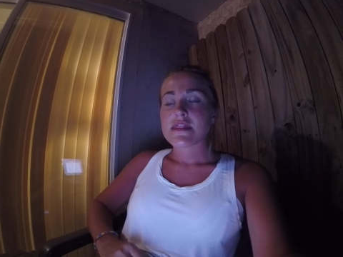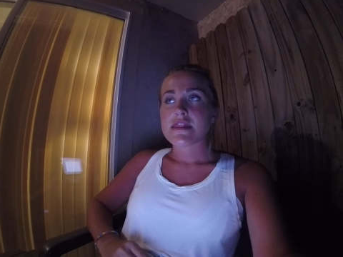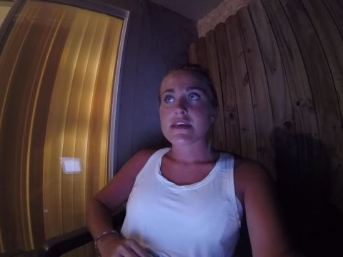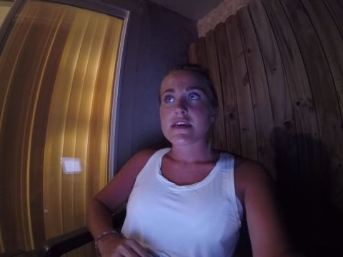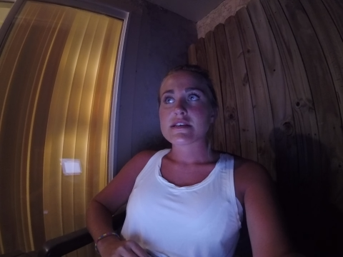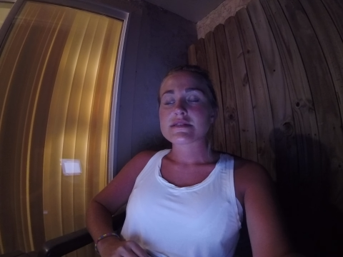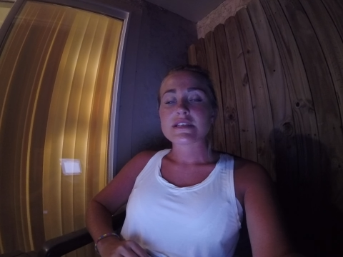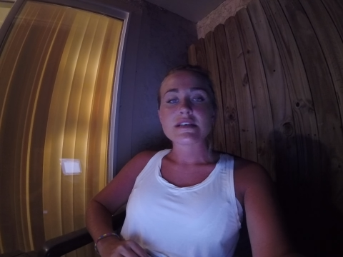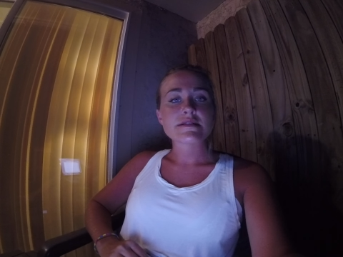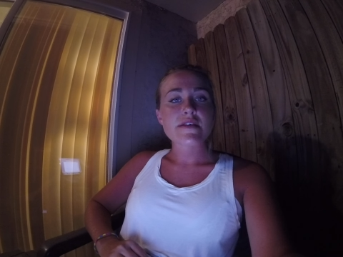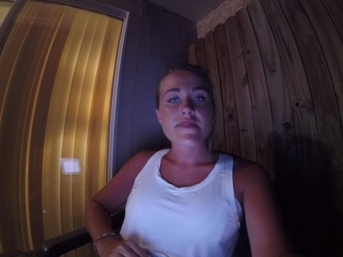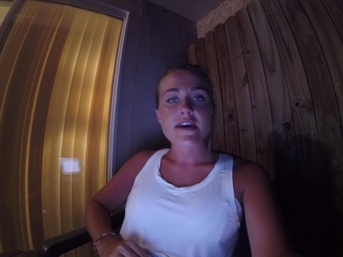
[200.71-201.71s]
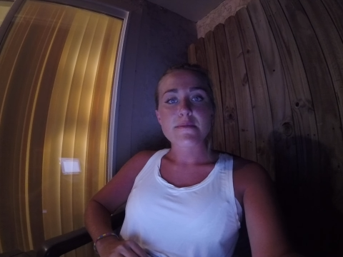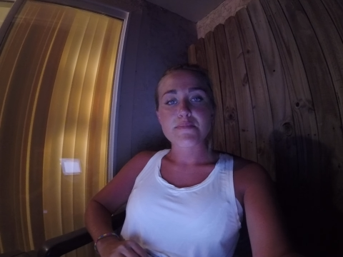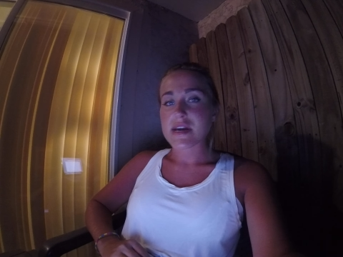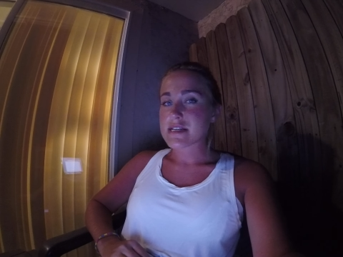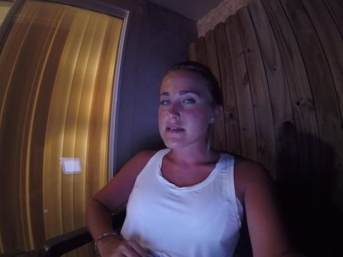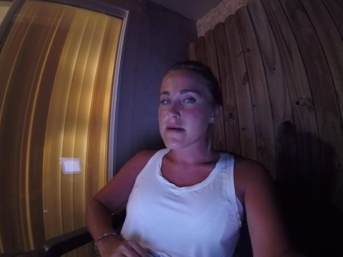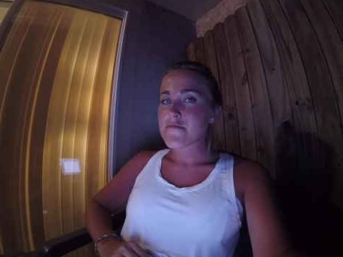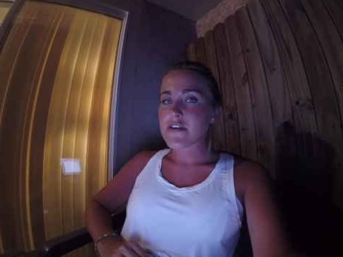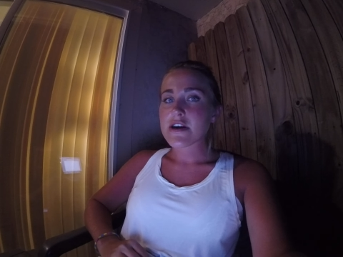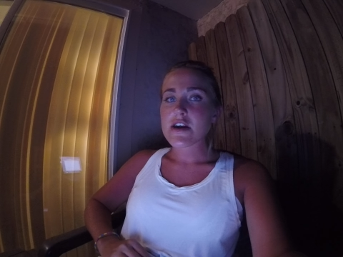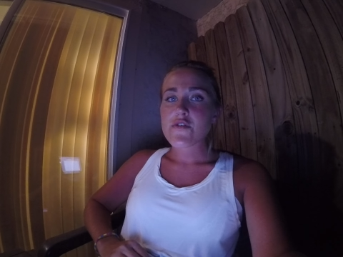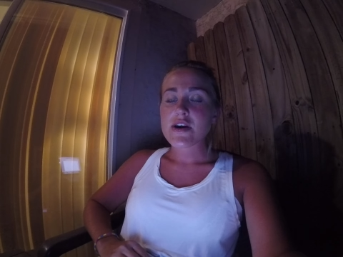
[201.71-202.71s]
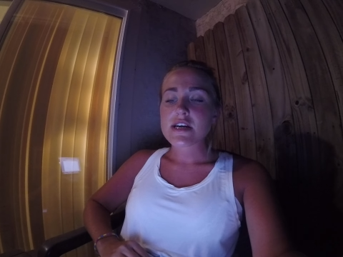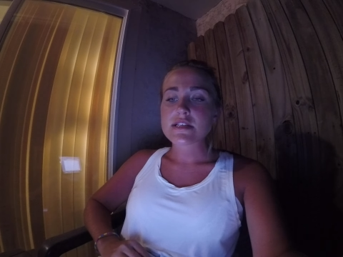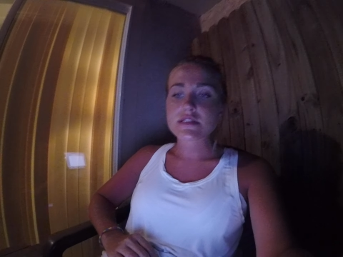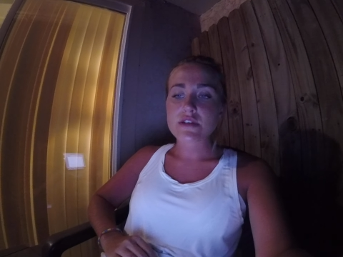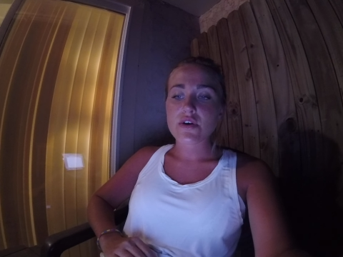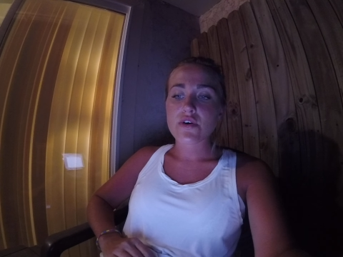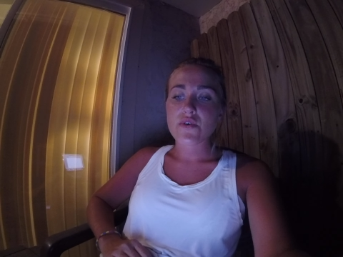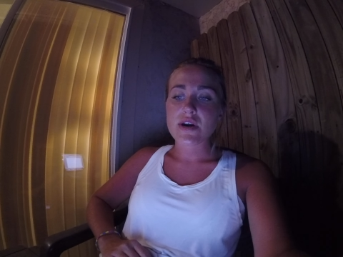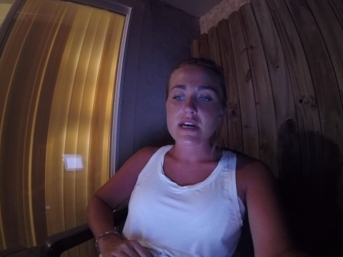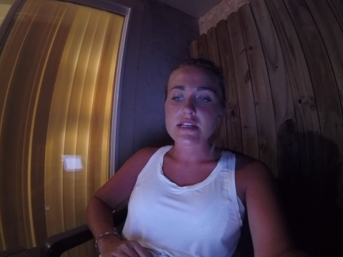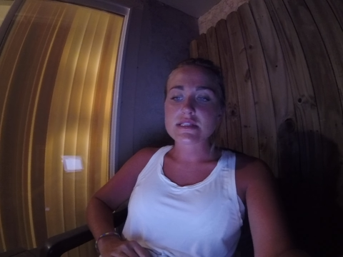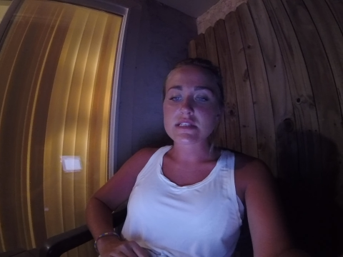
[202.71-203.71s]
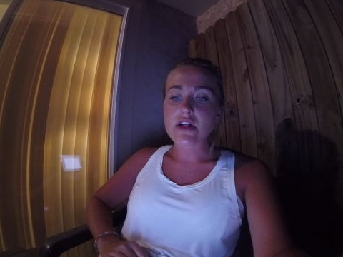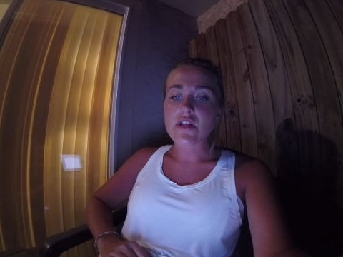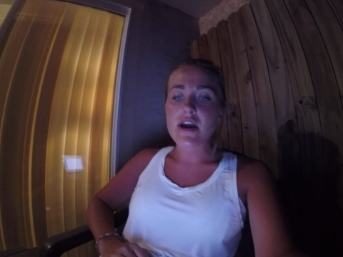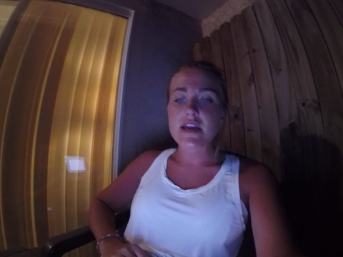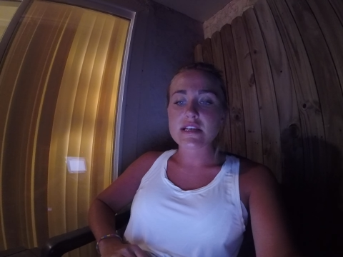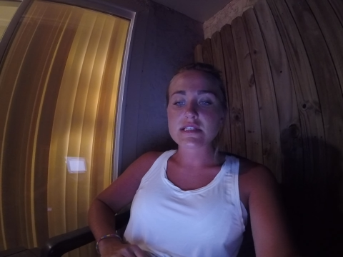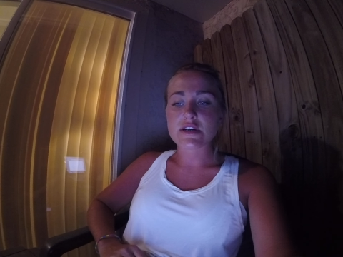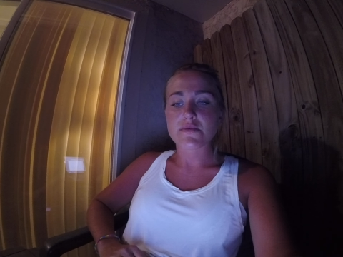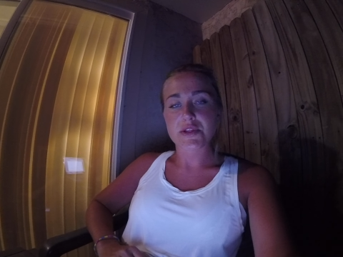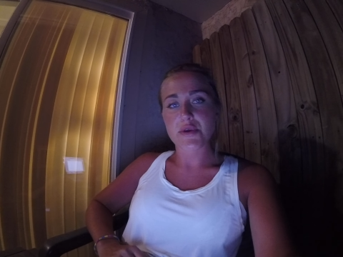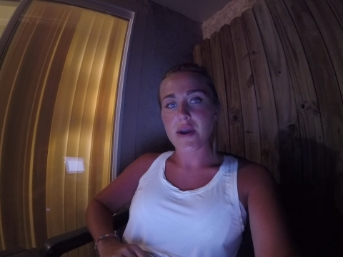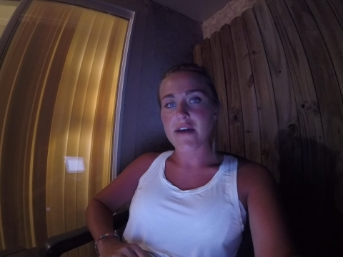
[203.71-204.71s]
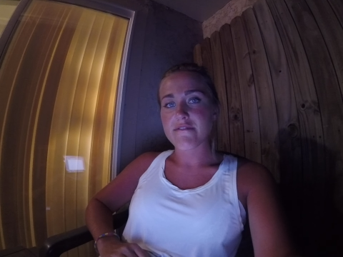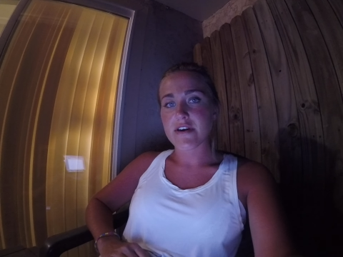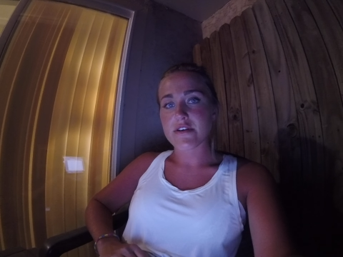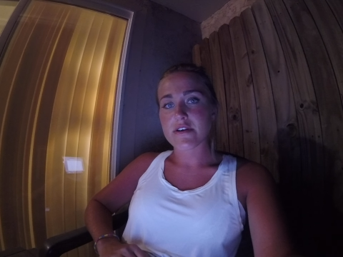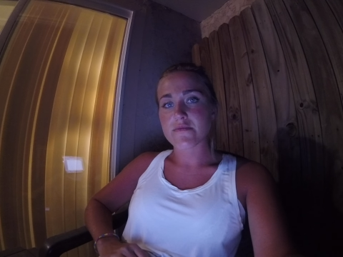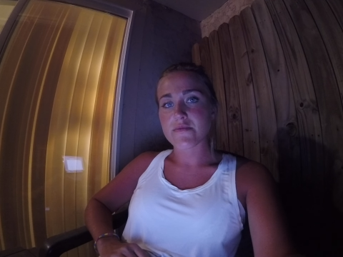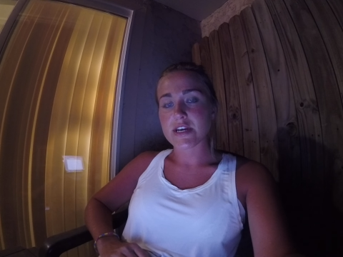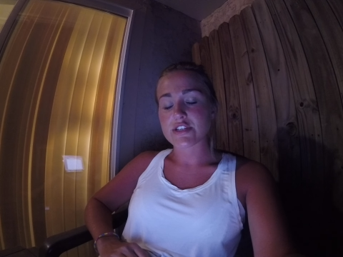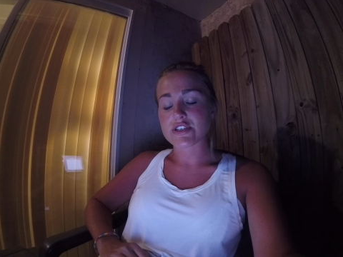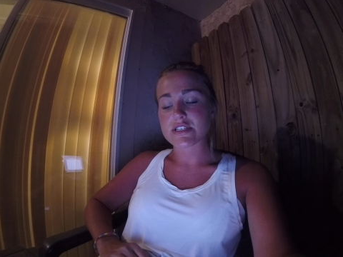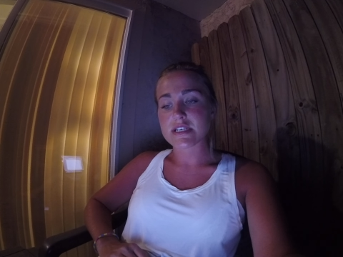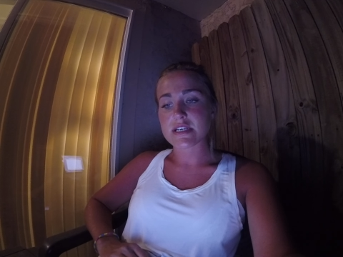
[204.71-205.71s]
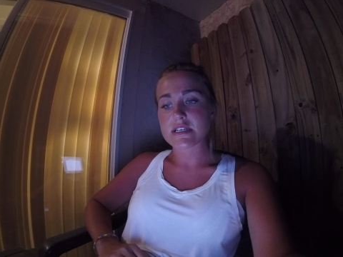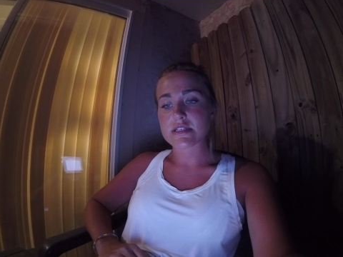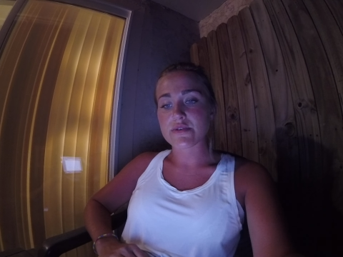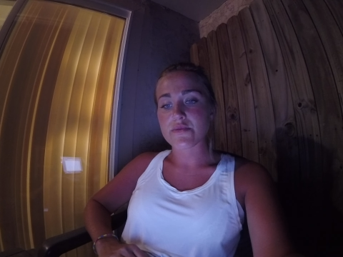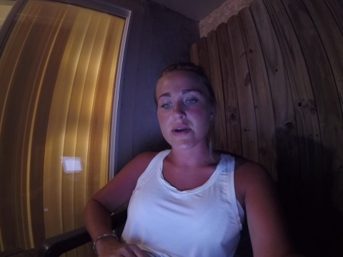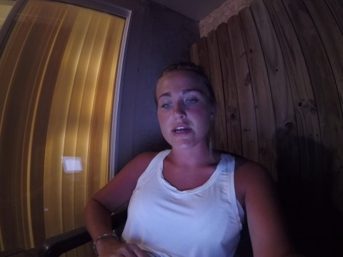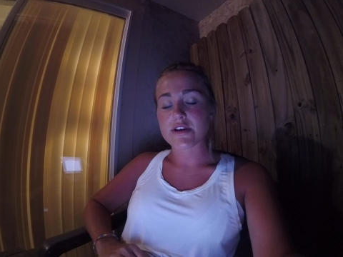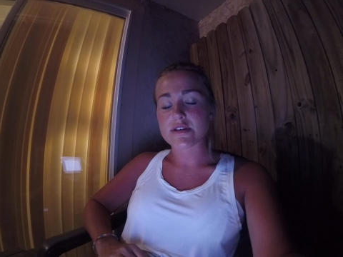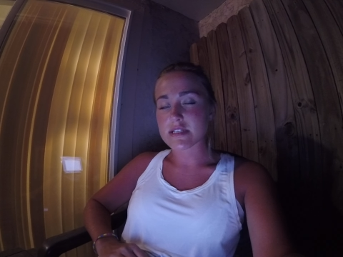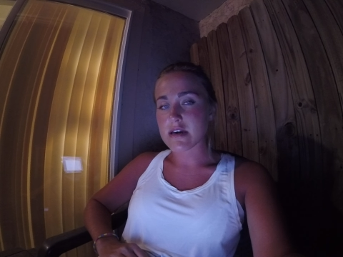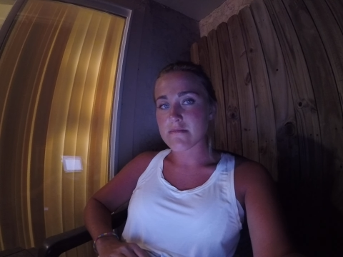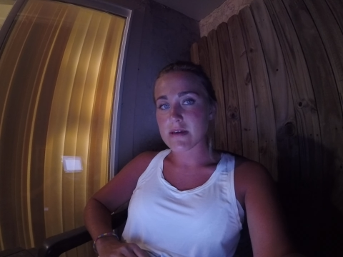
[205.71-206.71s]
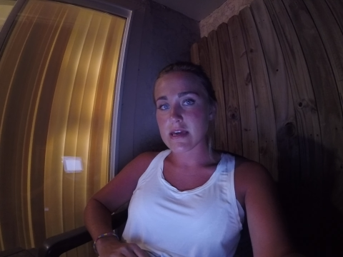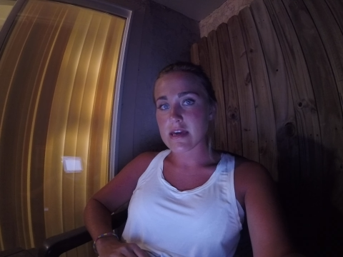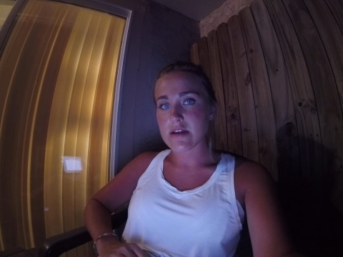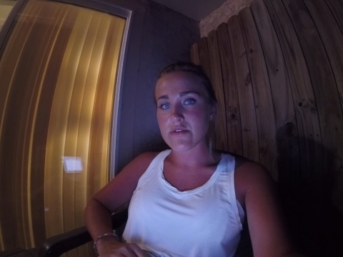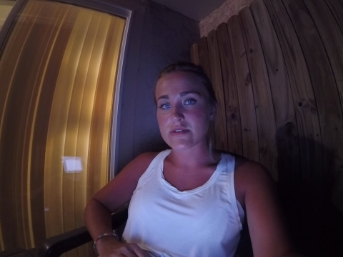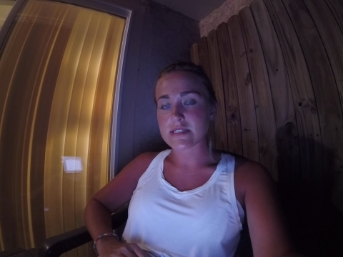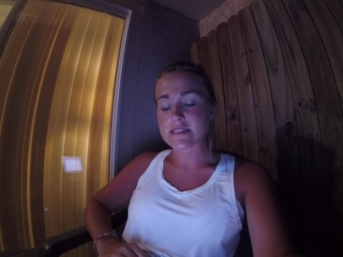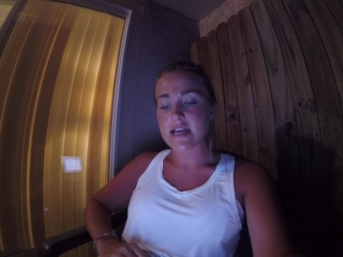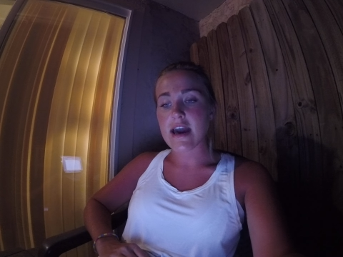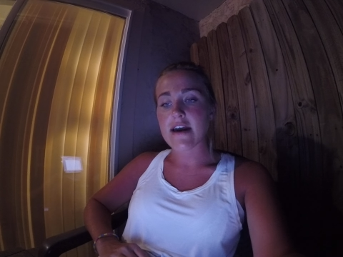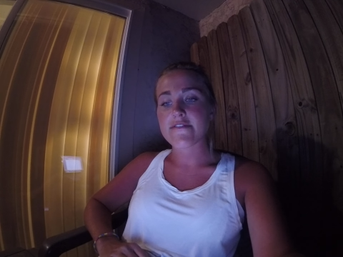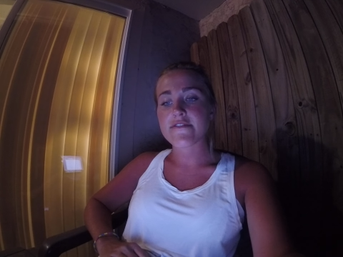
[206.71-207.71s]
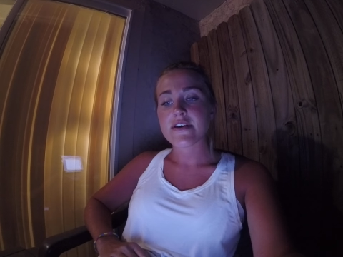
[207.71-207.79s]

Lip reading: the season there picks up very quick, so it's a lot easier when you have veteran waitresses or waiters coming in on staff